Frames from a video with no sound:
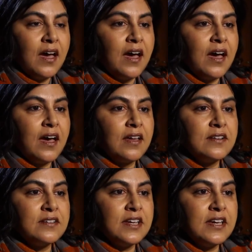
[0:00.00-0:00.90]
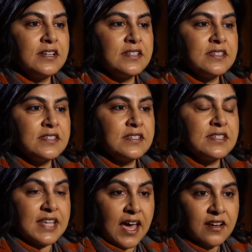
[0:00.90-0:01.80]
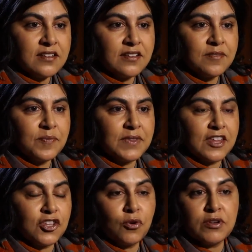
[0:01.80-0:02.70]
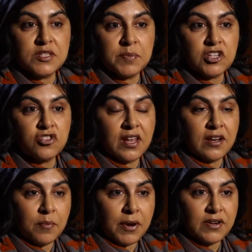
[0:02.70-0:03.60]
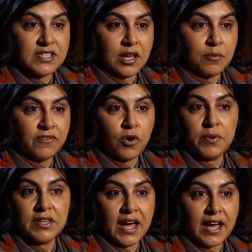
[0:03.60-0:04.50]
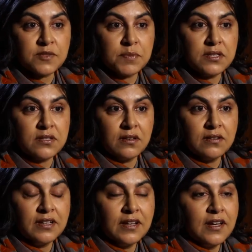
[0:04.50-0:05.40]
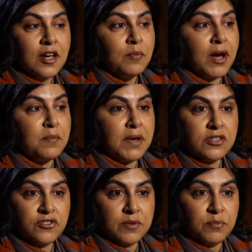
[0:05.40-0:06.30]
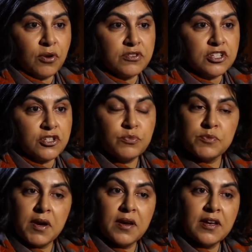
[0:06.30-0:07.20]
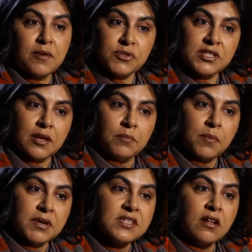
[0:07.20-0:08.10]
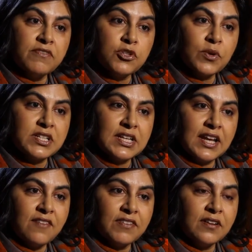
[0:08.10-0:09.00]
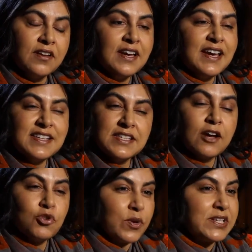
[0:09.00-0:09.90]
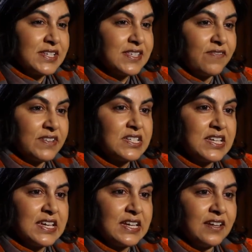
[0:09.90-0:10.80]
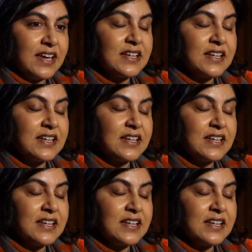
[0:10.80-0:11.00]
And it's sad that the only speech that about Islamophobia that has been done by a mainstream politician was by a Muslim, by myself in 2011. It's now 2017.